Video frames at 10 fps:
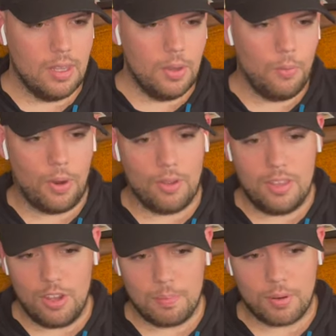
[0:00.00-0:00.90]
Where
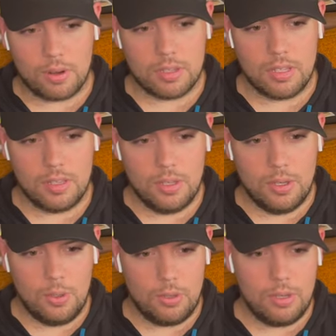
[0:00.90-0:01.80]
another person
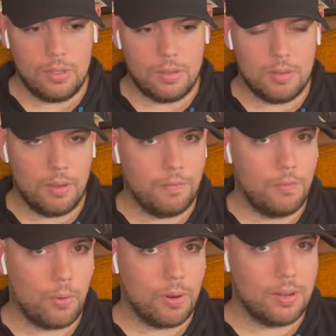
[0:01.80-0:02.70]
who couldn't
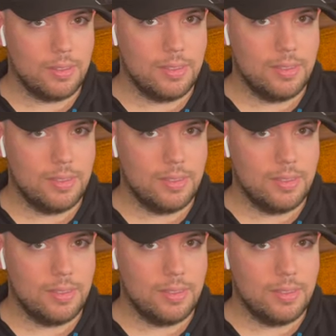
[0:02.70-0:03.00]
afford